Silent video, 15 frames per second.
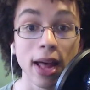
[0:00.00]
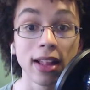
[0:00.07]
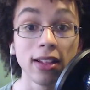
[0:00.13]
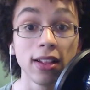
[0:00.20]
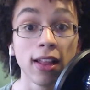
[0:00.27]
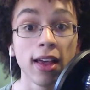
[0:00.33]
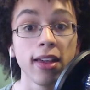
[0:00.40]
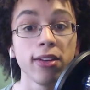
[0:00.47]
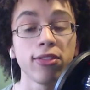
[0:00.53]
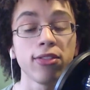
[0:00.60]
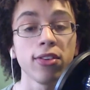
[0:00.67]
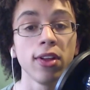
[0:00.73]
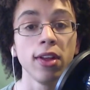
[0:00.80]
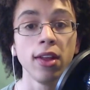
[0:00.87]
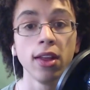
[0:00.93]
life.
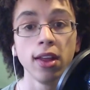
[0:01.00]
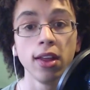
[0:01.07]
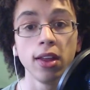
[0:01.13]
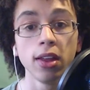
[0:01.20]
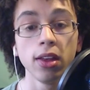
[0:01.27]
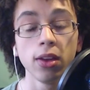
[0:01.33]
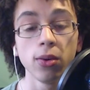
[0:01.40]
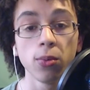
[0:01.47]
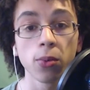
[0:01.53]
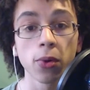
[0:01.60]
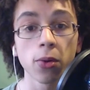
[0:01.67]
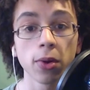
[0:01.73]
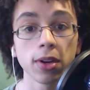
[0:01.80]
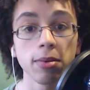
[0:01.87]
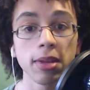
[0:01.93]
We're
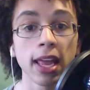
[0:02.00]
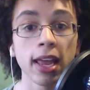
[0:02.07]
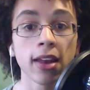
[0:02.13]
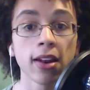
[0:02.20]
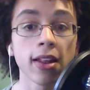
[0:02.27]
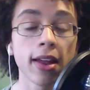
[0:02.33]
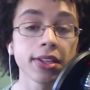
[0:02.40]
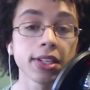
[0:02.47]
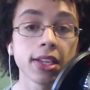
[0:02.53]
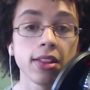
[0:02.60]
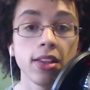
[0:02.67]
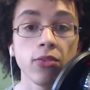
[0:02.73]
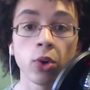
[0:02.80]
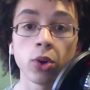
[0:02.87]
going to be analyzing the Roach